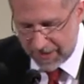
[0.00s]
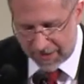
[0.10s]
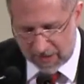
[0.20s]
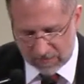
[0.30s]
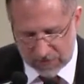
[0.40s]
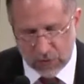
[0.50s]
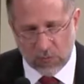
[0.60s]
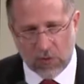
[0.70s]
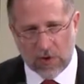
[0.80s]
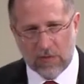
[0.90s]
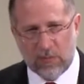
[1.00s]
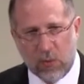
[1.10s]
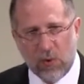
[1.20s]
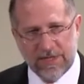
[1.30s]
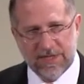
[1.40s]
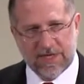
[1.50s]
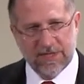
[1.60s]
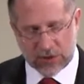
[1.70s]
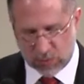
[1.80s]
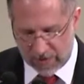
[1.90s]
And I have two more points I
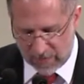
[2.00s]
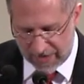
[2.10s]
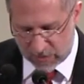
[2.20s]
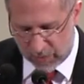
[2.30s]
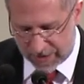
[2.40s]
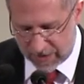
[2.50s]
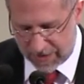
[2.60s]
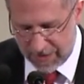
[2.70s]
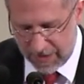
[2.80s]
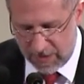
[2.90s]
just want to make quickly.